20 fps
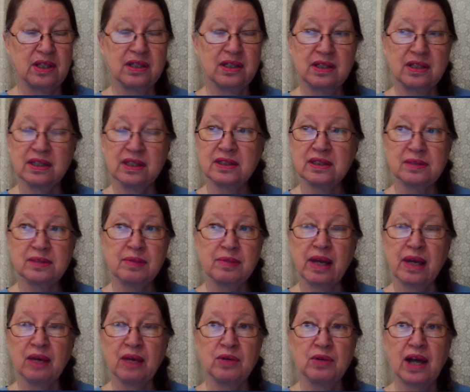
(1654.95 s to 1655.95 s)
This
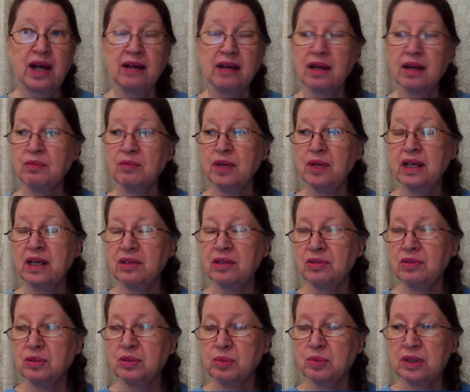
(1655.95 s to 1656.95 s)
man, I'm reading
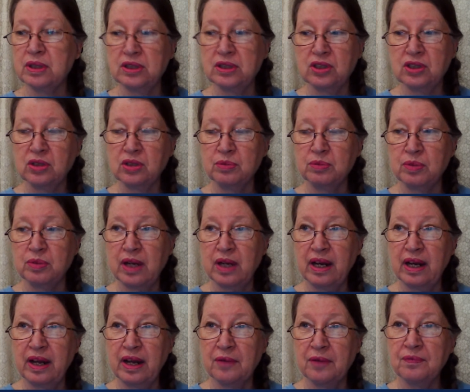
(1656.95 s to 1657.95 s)
through the book of Job right
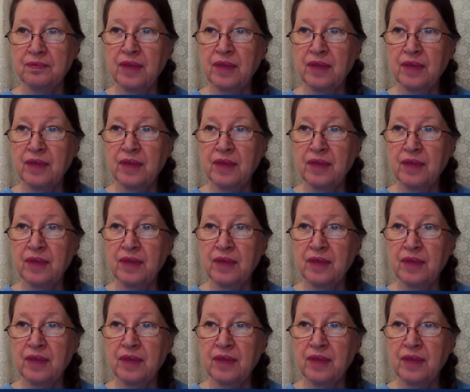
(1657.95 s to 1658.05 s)
now